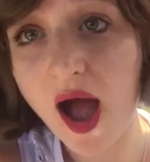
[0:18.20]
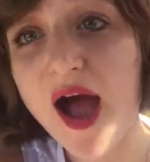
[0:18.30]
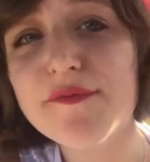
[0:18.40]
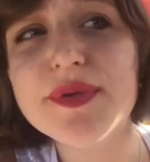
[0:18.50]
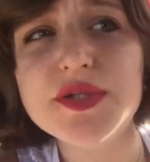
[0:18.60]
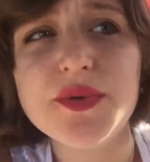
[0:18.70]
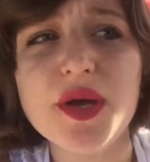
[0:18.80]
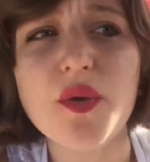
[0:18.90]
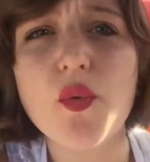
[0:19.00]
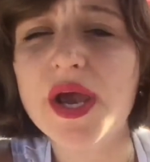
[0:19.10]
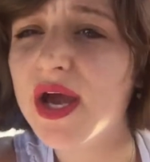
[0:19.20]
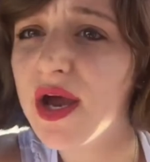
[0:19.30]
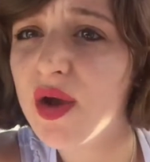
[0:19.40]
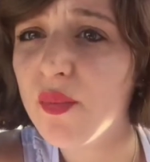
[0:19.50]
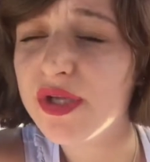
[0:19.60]
I've been doing Wicca
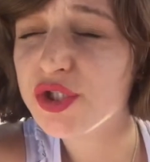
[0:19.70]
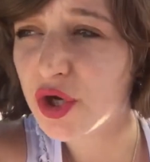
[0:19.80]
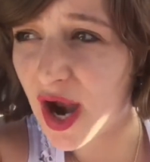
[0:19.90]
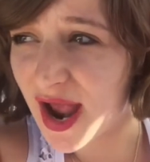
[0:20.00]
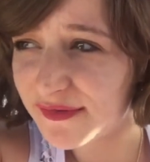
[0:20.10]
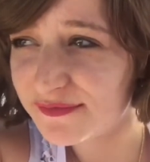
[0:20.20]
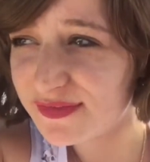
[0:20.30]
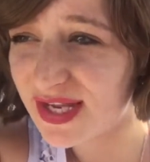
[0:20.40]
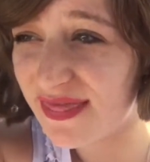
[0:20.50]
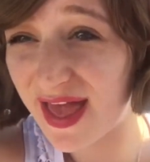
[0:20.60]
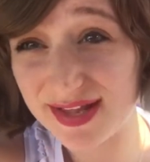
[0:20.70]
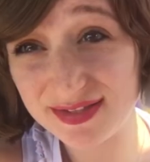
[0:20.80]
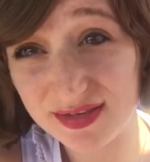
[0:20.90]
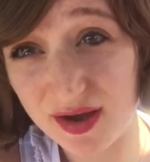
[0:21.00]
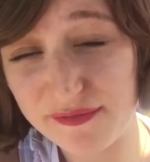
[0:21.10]
and witchcraft and that
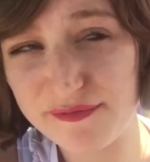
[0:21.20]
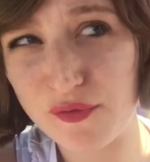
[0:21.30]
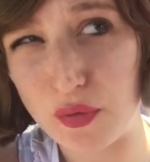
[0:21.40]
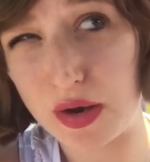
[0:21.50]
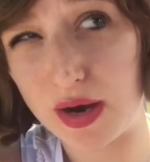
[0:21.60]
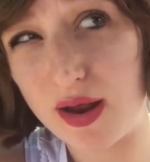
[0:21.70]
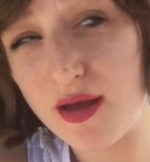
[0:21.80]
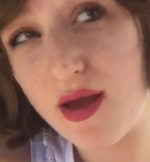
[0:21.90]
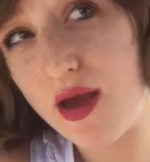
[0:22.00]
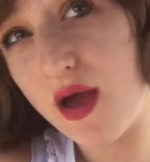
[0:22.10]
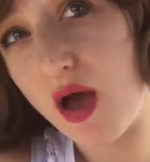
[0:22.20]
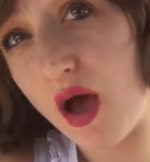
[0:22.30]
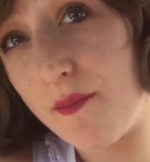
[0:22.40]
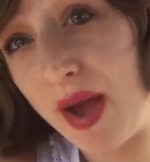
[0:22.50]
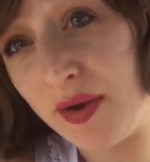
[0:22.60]
stuff for
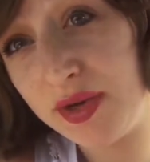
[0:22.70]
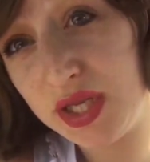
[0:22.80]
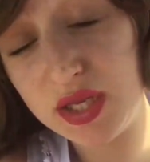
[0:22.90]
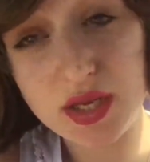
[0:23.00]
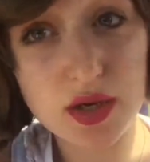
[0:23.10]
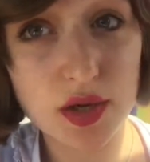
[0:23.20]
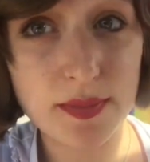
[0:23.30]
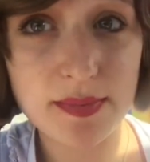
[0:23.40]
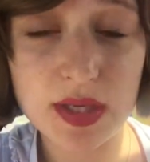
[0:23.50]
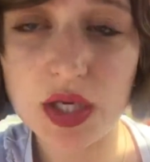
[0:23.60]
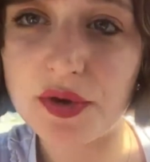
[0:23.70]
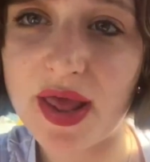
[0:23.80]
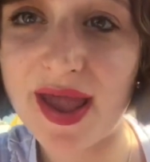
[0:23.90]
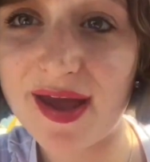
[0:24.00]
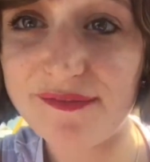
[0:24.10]
about a year, maybe a year and
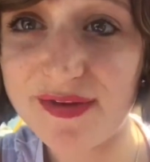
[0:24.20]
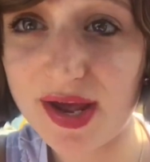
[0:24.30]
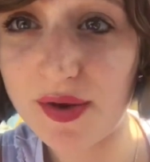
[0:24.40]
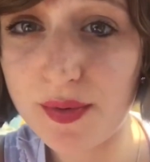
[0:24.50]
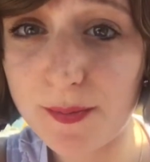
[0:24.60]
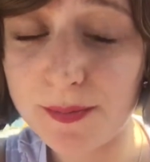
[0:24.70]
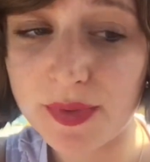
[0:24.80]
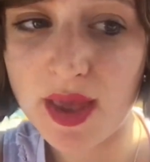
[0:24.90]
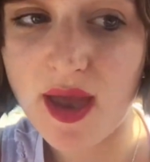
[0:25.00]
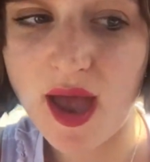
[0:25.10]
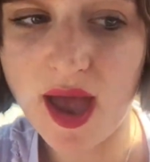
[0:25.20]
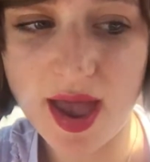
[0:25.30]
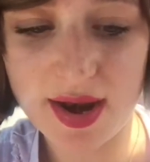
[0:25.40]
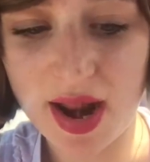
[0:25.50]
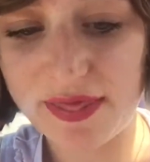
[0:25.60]
a half now.
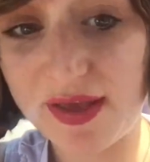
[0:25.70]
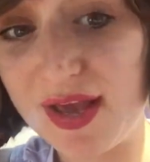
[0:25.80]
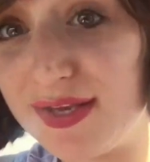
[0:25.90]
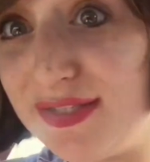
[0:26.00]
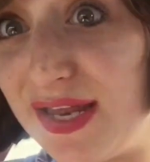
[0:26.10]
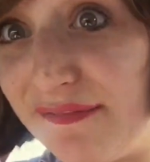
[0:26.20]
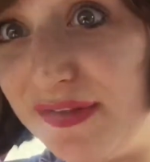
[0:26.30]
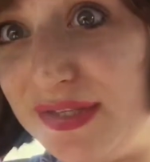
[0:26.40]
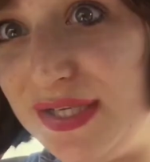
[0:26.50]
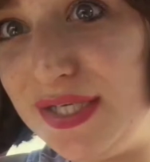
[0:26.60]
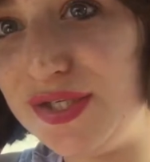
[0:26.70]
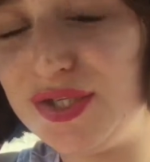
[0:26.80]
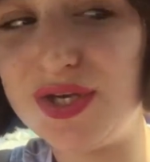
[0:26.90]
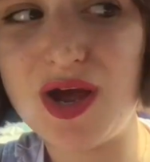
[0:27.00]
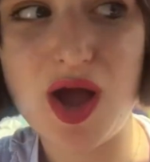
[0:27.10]
And I think I can definitely
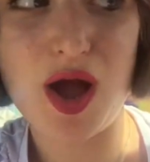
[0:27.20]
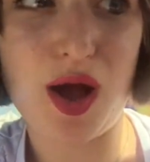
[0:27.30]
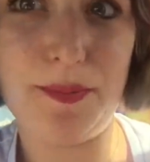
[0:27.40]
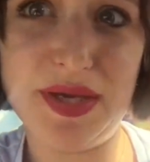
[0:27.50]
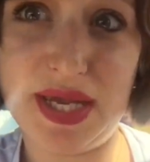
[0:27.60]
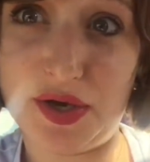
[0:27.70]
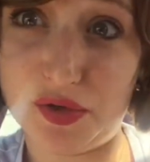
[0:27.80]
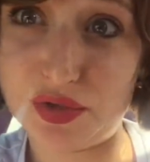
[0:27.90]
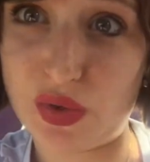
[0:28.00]
teach a beginner's